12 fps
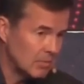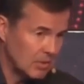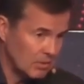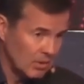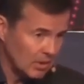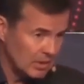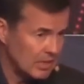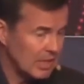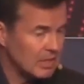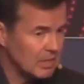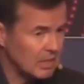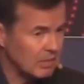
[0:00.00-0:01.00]
Not
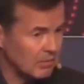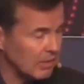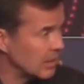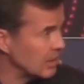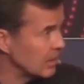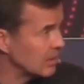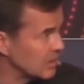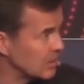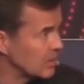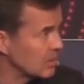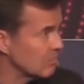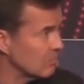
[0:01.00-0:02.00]
intentionally inflated, it's
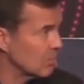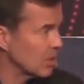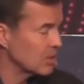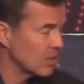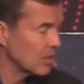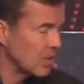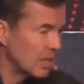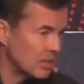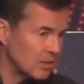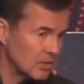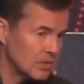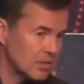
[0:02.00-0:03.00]
just because of the
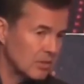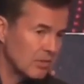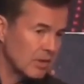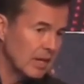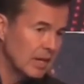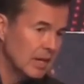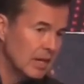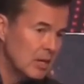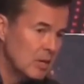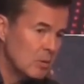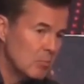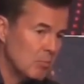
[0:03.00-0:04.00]
nature of the survey.
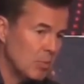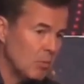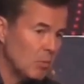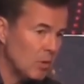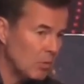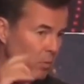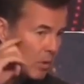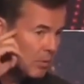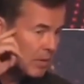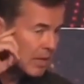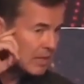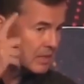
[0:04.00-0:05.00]
But what
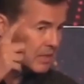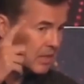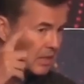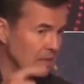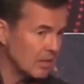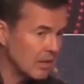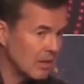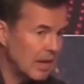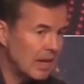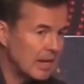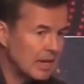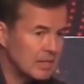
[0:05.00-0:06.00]
we get stuck in our
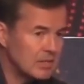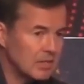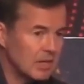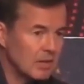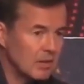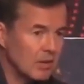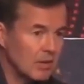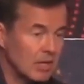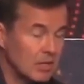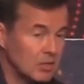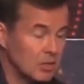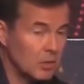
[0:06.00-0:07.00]
head is that,
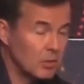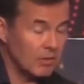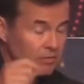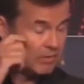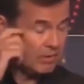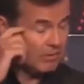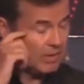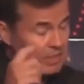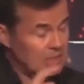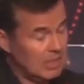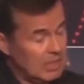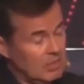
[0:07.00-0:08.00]
okay, so if I
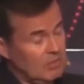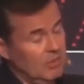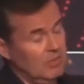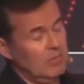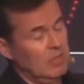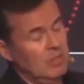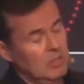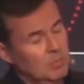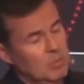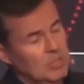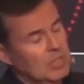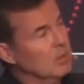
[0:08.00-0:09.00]
change
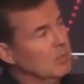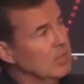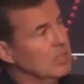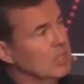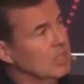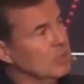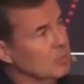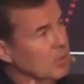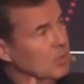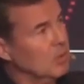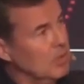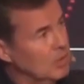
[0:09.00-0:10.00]
52% of my skills
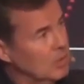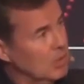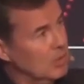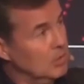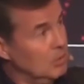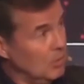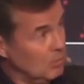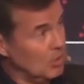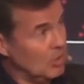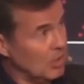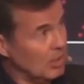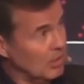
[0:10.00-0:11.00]
by 2022, I'm
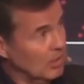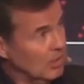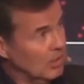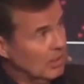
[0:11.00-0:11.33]
good.